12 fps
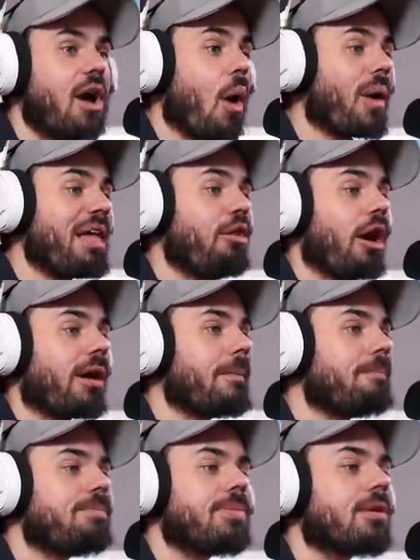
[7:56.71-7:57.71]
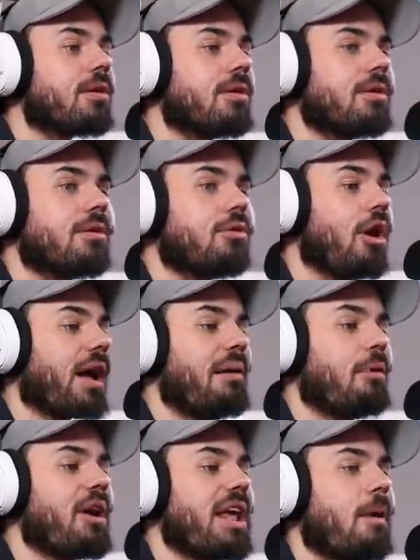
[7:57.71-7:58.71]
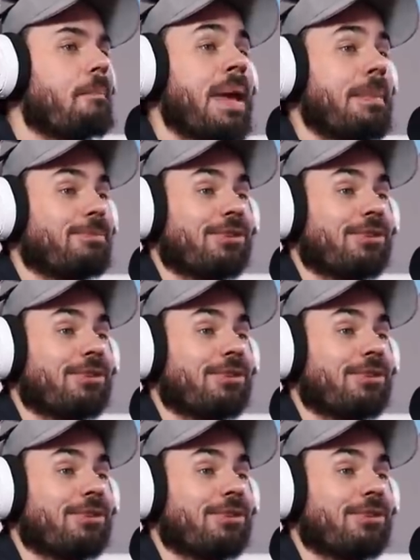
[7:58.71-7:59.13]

Okay, look. Look, I'm already here beeps.